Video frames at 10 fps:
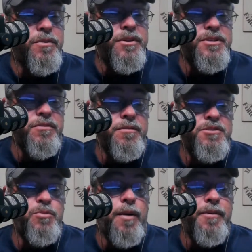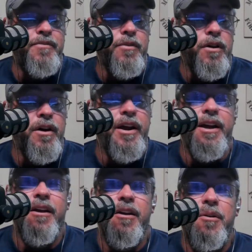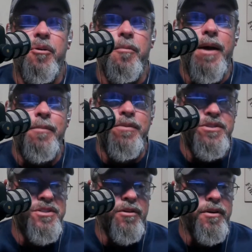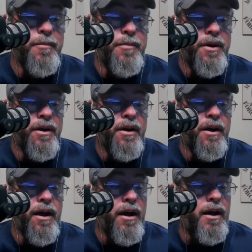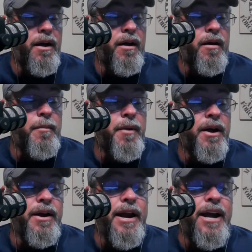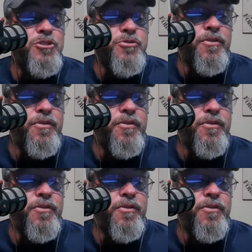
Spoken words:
corn syrup. Swap it for honey or maple syrup. Natural